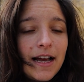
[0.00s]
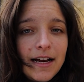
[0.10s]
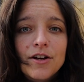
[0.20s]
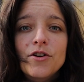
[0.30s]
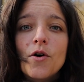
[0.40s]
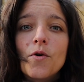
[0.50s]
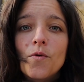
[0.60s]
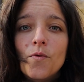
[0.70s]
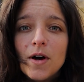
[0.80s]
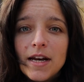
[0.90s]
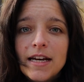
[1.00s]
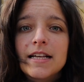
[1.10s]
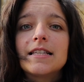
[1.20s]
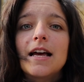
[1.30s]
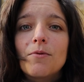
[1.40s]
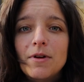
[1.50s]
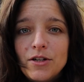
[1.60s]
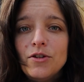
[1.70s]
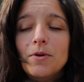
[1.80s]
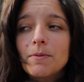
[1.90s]
kind of know what it is I want
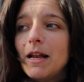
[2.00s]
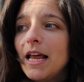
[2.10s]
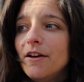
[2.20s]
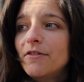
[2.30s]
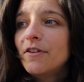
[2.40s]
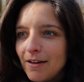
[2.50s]
to do with my life.